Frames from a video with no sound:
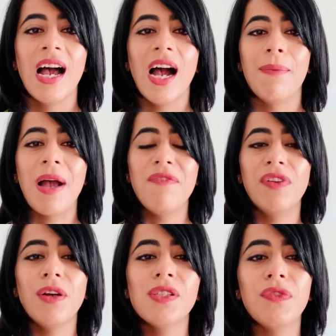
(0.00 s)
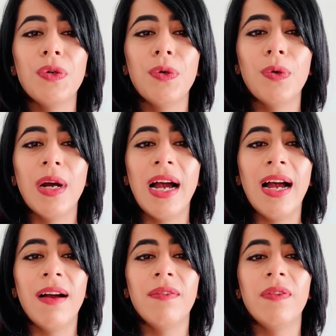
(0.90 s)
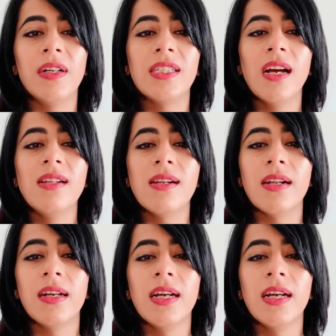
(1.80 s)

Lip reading: And for those of you who have done